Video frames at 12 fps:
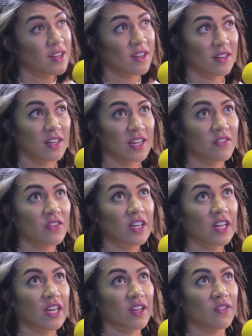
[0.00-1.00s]
And
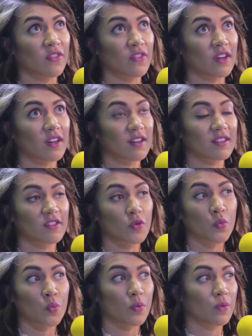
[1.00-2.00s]
even if
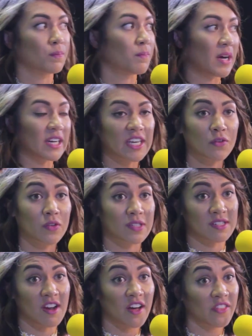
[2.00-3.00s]
money
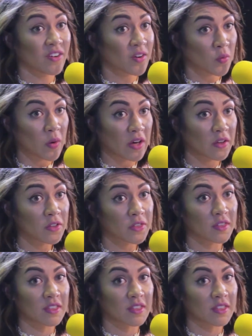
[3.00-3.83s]
was not their wealth,